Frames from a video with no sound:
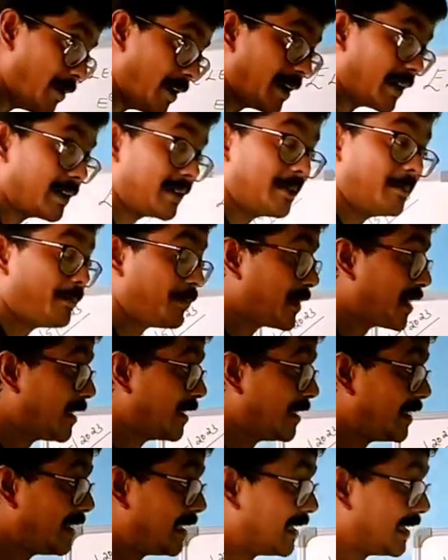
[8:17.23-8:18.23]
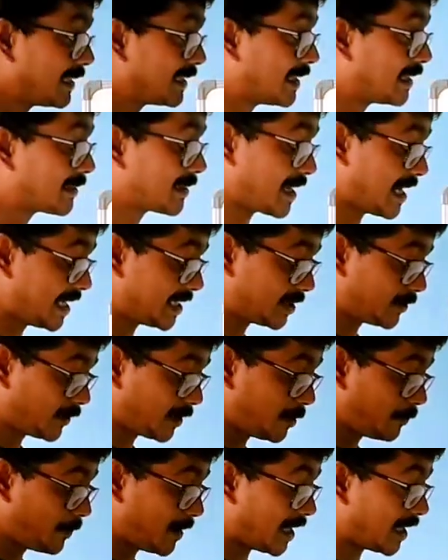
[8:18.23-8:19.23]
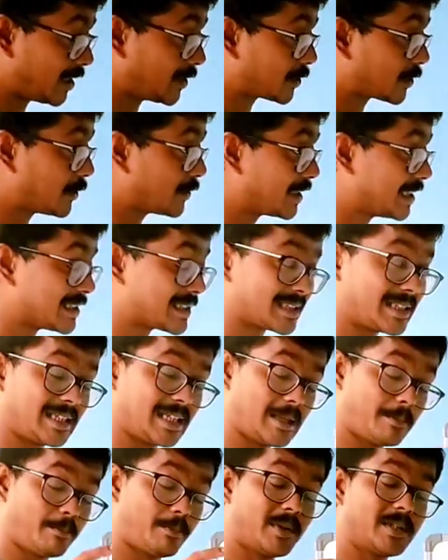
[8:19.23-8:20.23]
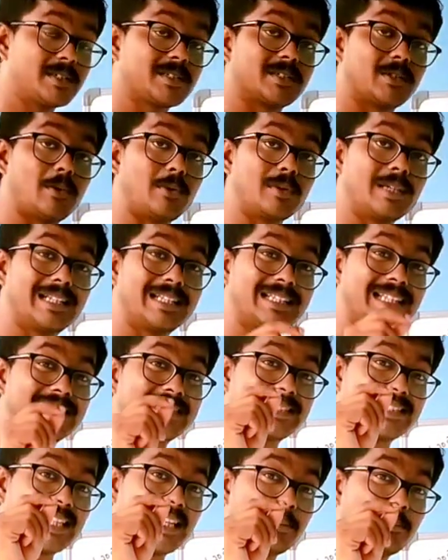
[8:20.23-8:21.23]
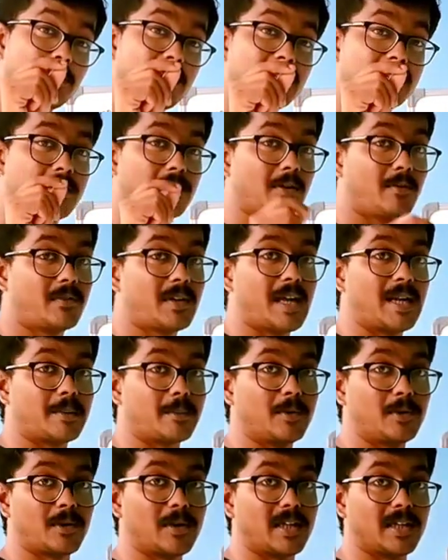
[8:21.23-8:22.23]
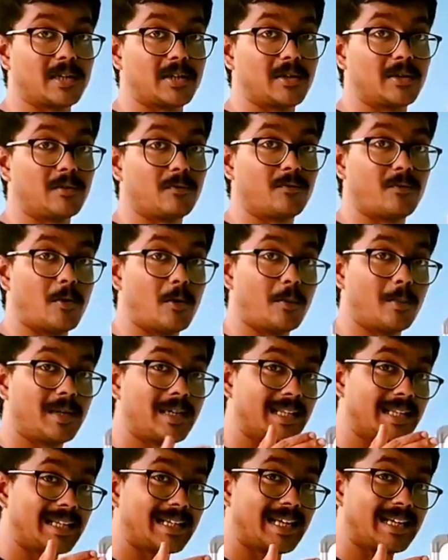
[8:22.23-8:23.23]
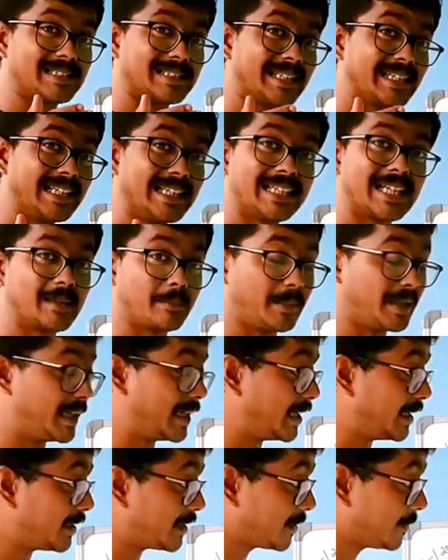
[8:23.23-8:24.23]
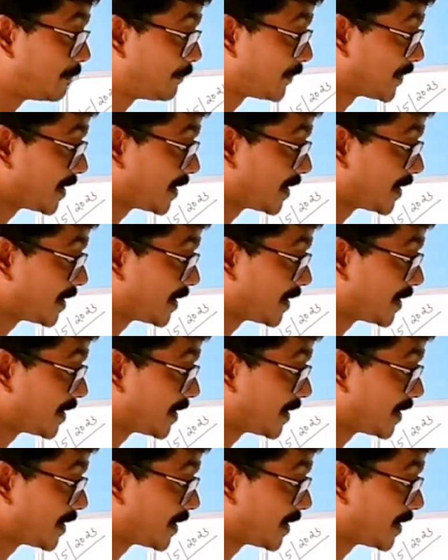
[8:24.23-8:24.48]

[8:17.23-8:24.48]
But the transfer of pi electron depends on the stability of carbocation formed as an intermediate.